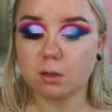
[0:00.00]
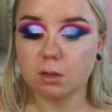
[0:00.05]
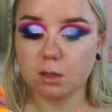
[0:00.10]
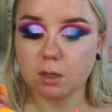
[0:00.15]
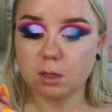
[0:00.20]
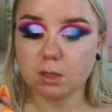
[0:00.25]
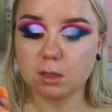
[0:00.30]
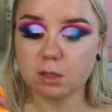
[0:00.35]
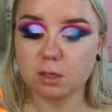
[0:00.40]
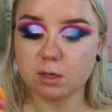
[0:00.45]

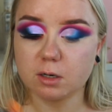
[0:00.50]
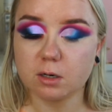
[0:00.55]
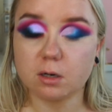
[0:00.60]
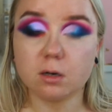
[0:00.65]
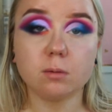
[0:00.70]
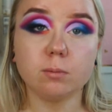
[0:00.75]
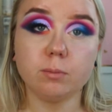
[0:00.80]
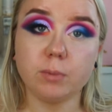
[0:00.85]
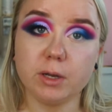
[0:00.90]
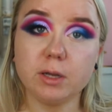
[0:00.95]
a
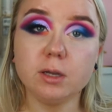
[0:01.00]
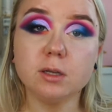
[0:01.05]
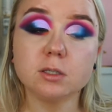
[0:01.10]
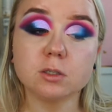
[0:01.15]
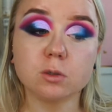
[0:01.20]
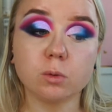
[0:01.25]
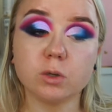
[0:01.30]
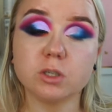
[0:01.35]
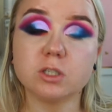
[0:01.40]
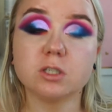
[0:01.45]
glitter base,
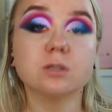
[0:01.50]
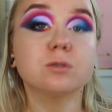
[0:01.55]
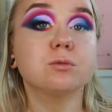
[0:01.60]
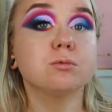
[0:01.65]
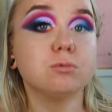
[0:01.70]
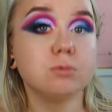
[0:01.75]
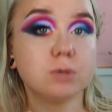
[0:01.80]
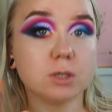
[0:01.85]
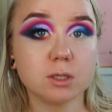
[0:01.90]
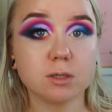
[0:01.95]
which is
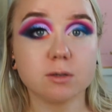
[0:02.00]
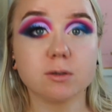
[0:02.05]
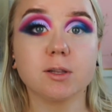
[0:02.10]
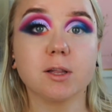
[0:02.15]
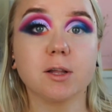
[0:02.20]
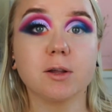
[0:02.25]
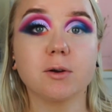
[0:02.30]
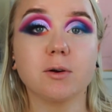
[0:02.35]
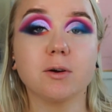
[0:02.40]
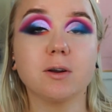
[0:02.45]
really, really
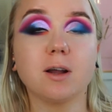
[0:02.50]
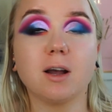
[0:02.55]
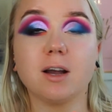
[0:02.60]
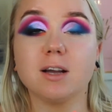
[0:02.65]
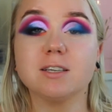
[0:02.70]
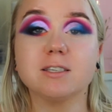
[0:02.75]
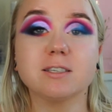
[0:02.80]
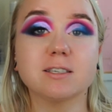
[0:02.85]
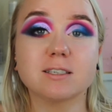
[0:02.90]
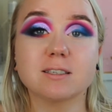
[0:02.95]
good. I
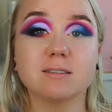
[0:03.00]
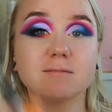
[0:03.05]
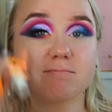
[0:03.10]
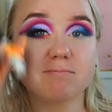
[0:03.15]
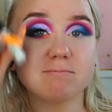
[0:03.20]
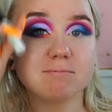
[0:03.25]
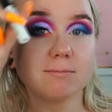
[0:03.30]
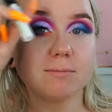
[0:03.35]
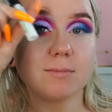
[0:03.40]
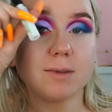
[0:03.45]
just
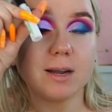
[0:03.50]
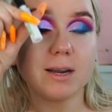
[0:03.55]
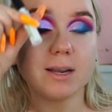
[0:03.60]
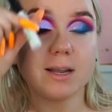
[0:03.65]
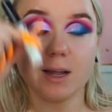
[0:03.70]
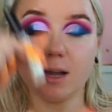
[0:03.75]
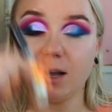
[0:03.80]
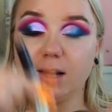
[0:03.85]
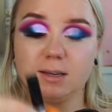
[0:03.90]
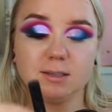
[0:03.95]

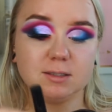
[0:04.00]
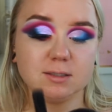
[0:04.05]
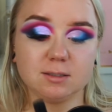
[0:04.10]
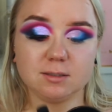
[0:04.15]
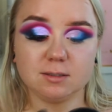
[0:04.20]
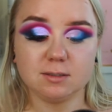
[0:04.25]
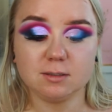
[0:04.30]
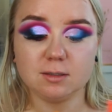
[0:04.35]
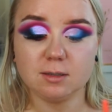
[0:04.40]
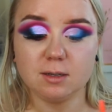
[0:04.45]
can't
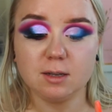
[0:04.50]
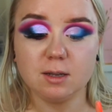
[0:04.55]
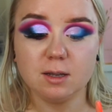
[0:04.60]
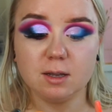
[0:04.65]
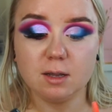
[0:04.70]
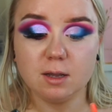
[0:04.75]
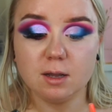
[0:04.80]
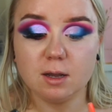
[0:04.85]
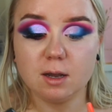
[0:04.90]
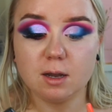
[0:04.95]

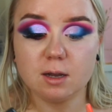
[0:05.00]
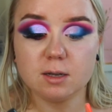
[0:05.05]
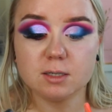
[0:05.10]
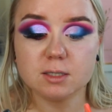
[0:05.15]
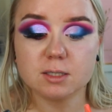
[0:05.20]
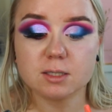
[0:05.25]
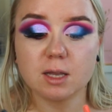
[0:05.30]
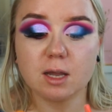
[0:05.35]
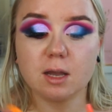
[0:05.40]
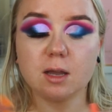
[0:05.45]

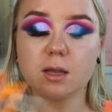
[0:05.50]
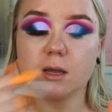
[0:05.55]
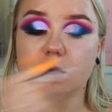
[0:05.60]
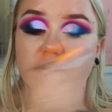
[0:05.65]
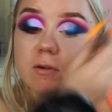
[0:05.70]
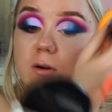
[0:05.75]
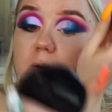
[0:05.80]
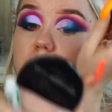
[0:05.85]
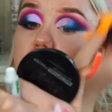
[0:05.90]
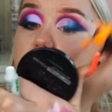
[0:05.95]

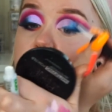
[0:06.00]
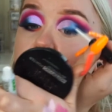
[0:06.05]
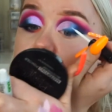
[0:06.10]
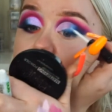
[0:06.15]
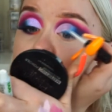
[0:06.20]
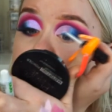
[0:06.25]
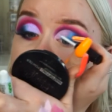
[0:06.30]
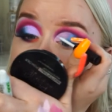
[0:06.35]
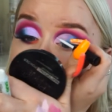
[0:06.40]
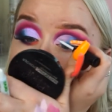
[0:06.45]
give up this.